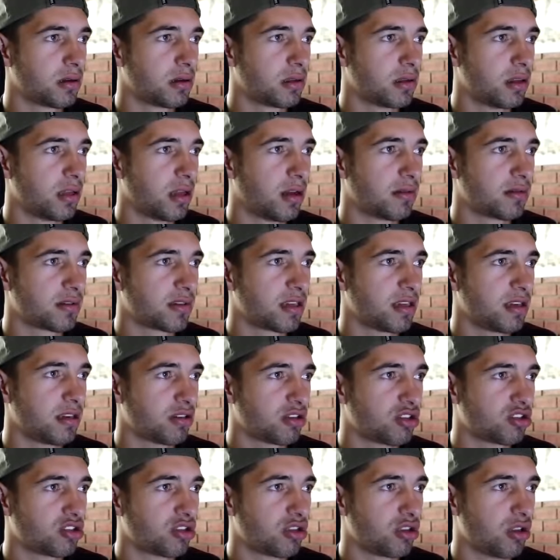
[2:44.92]
Now it's getting
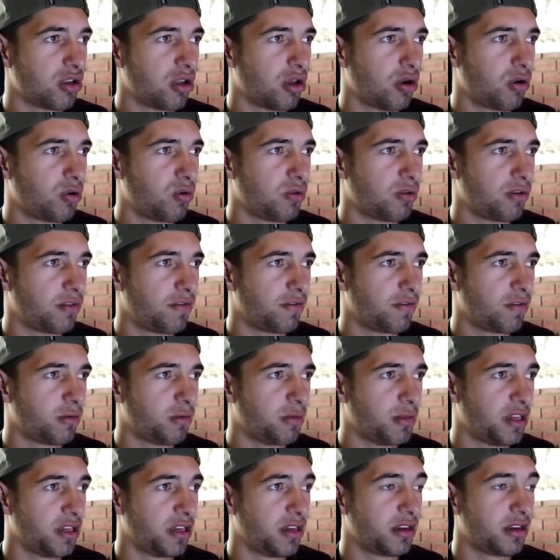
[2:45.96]
slower for
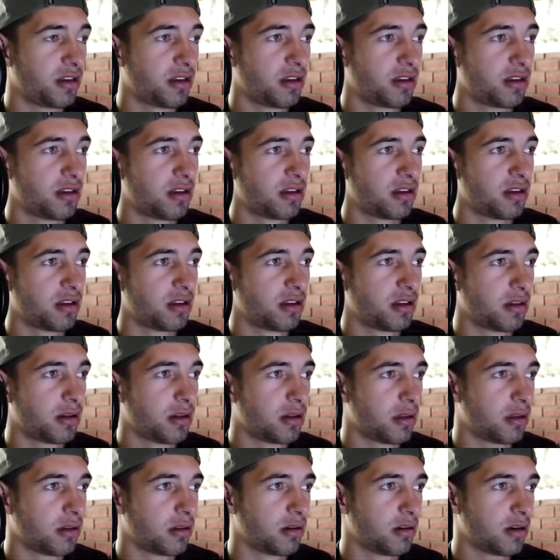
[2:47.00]
me.
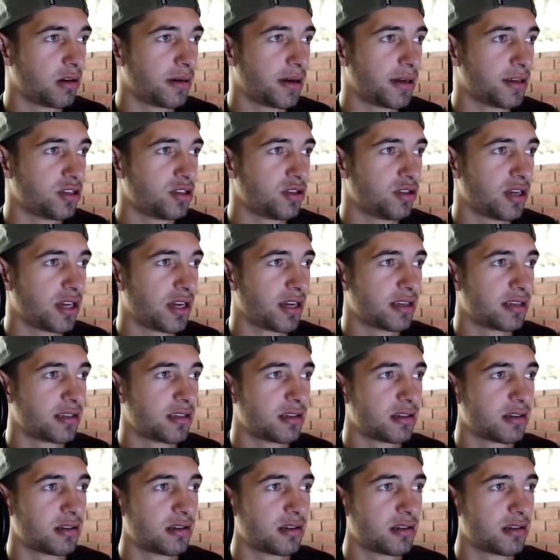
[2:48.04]
What about you guys?